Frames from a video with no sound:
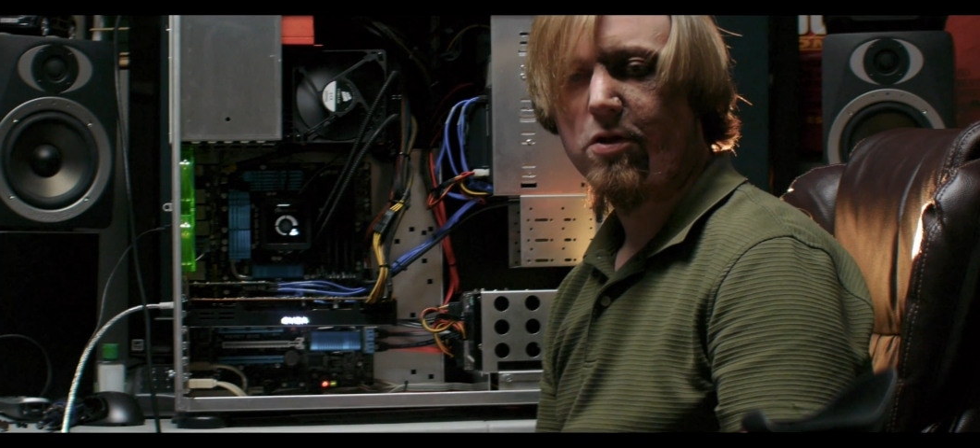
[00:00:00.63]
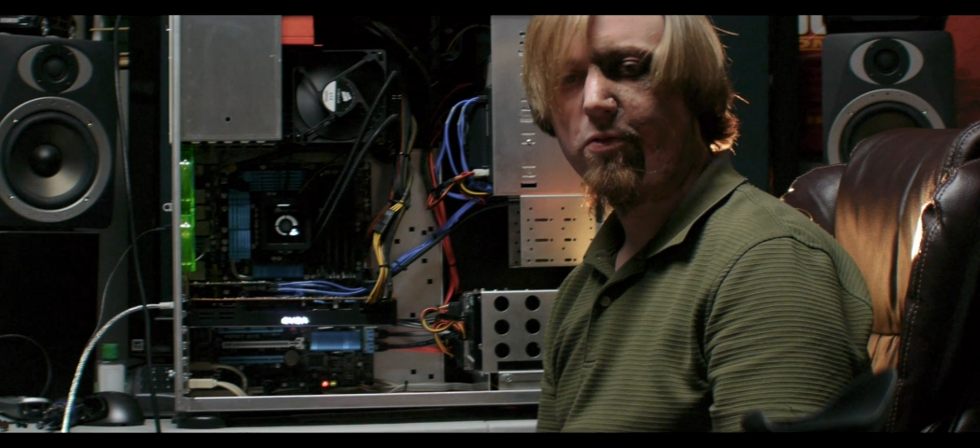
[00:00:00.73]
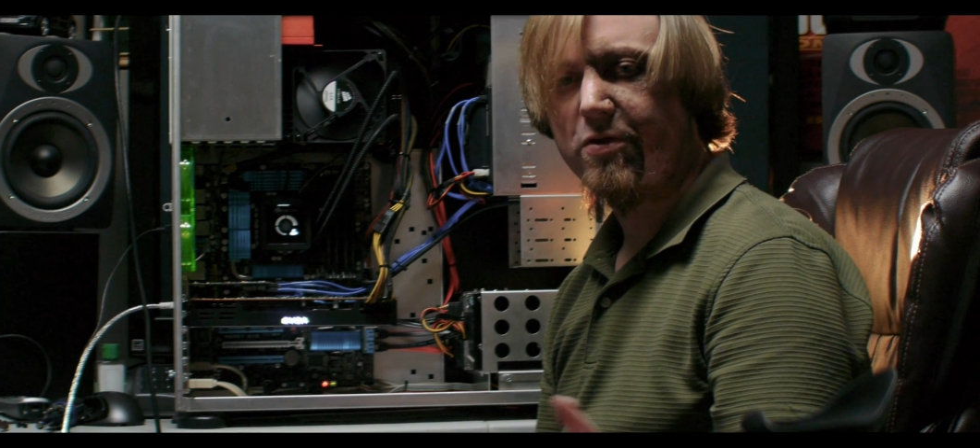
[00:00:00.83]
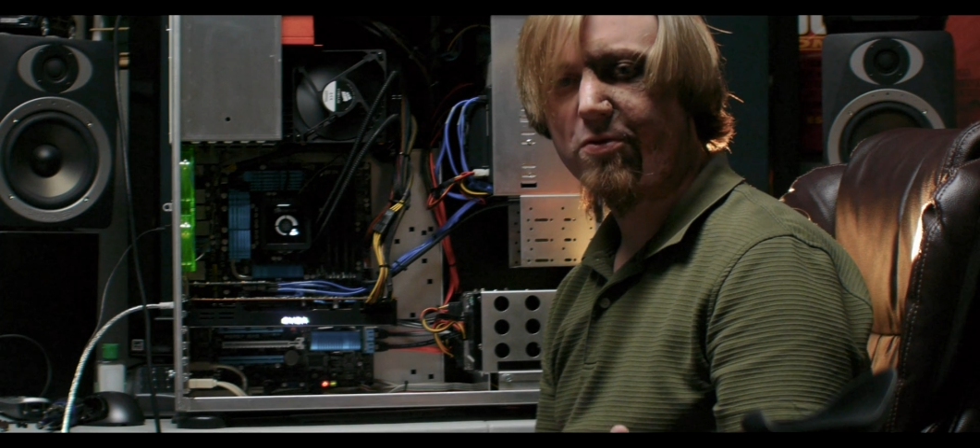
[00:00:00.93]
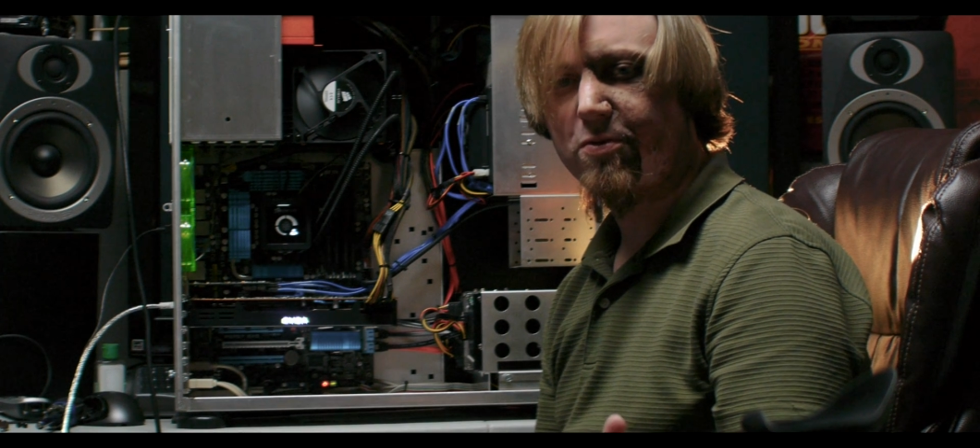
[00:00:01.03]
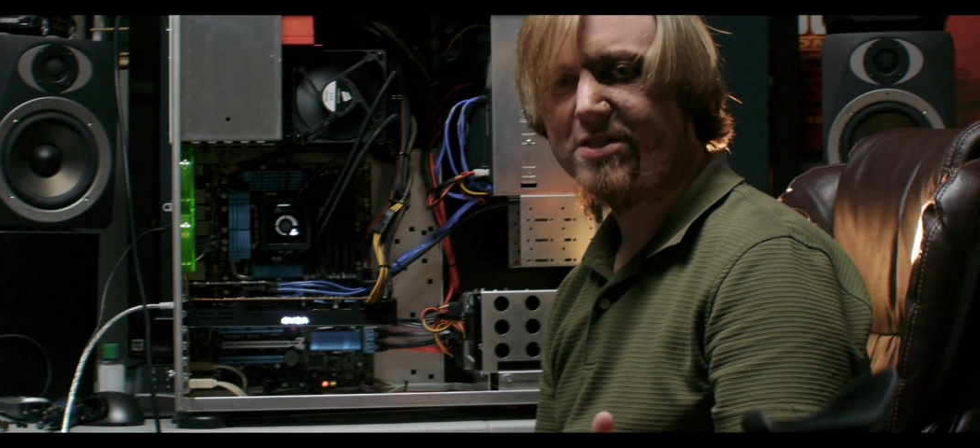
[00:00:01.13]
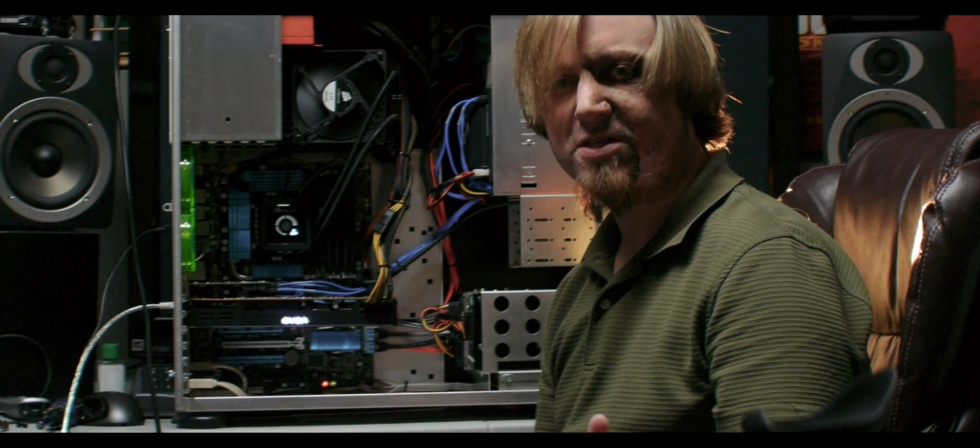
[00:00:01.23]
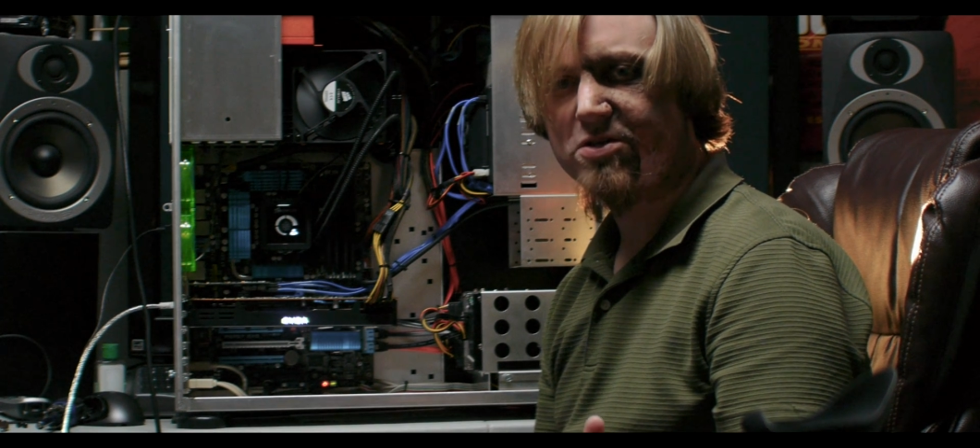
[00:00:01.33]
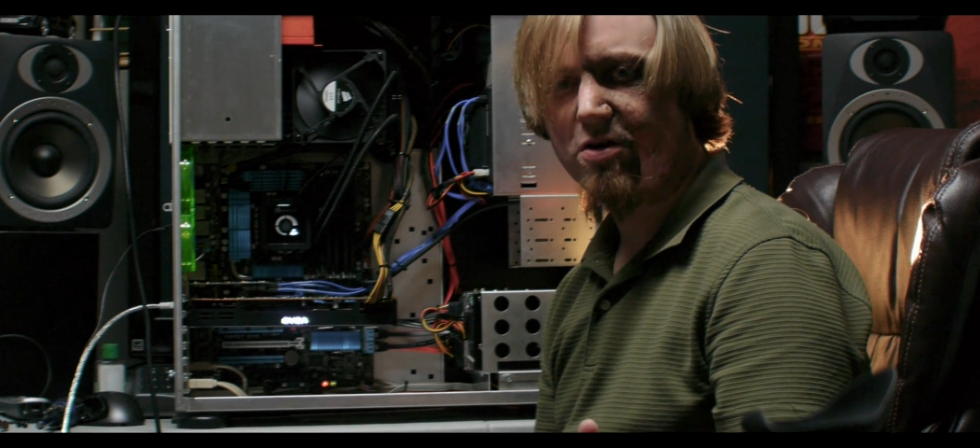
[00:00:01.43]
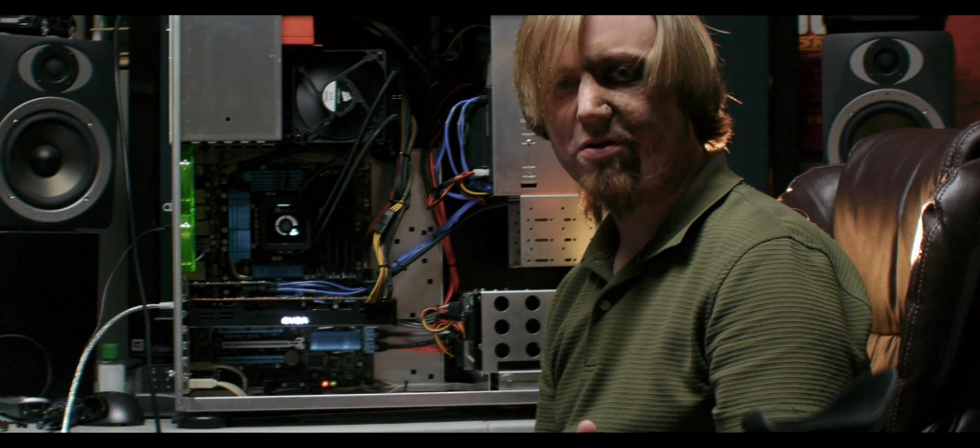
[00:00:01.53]
With the Red
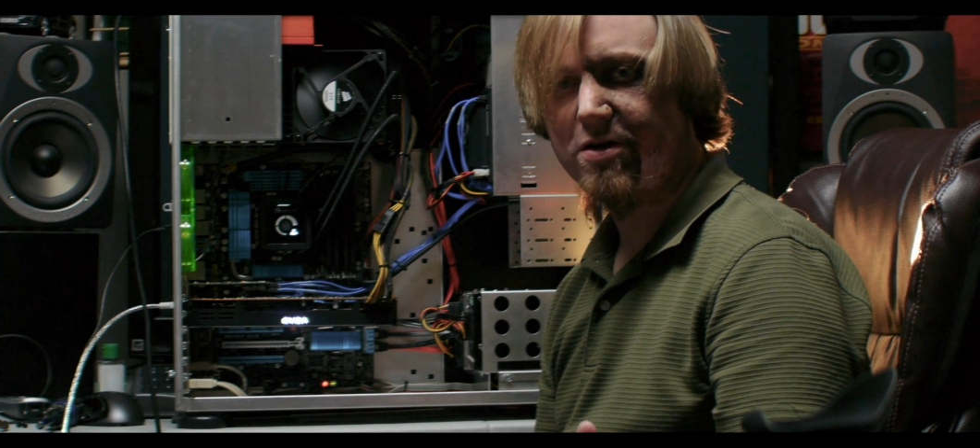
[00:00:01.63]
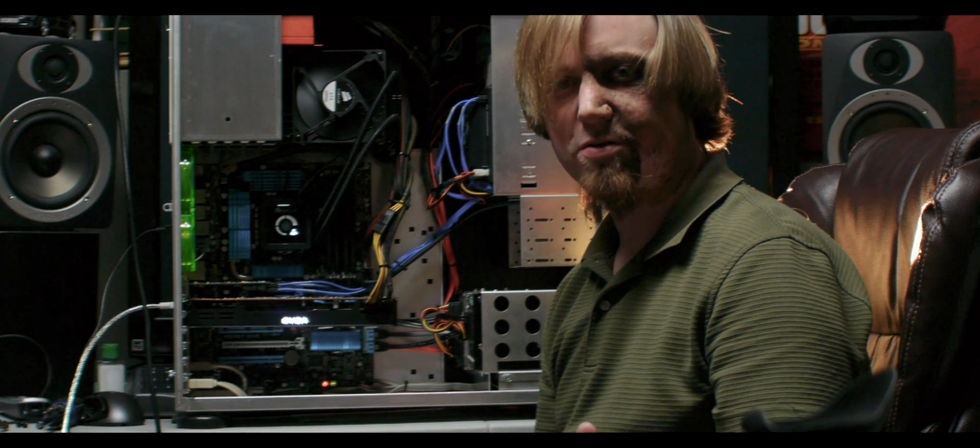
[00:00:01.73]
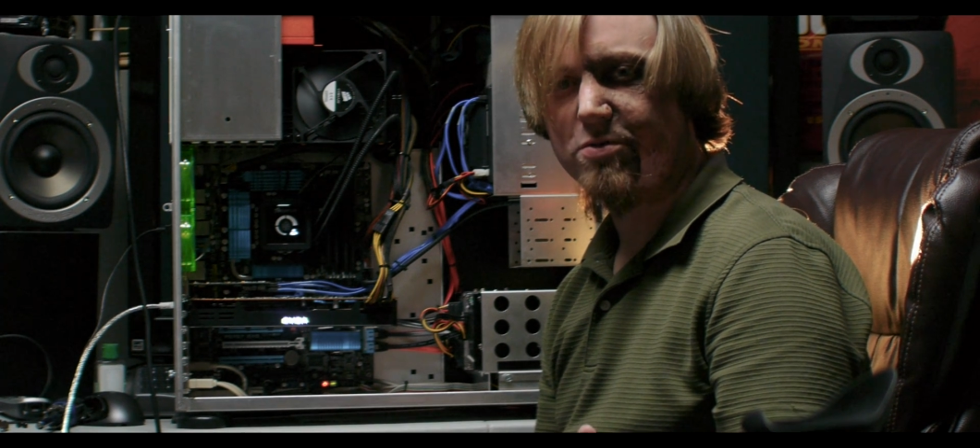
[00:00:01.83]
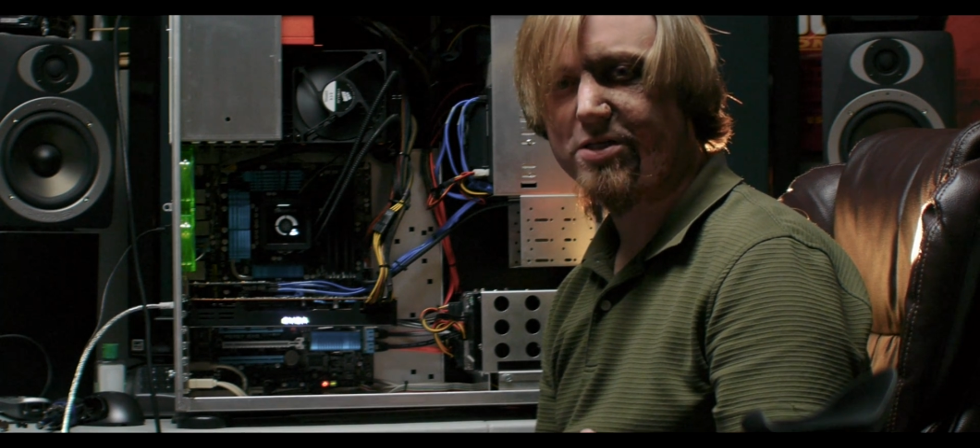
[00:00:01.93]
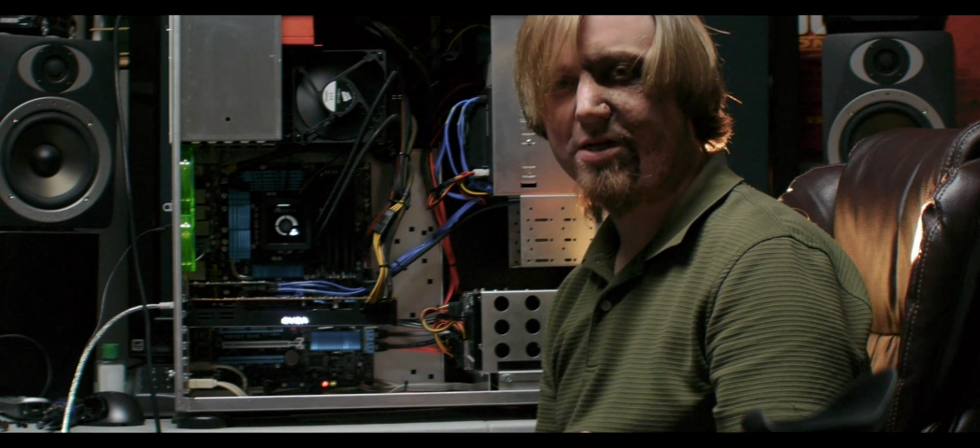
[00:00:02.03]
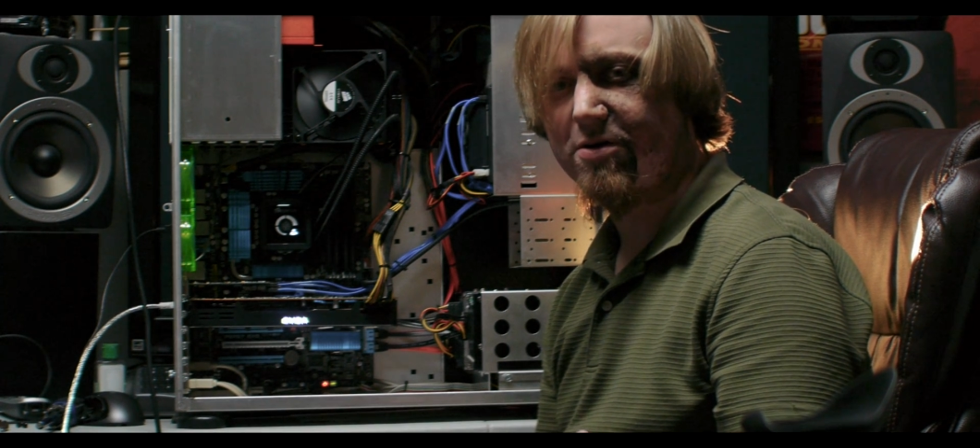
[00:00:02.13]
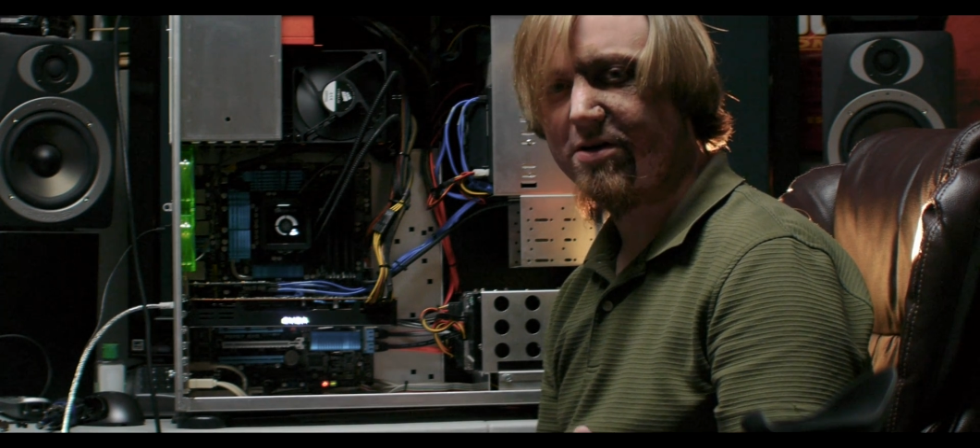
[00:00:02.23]
Scarlet almost here,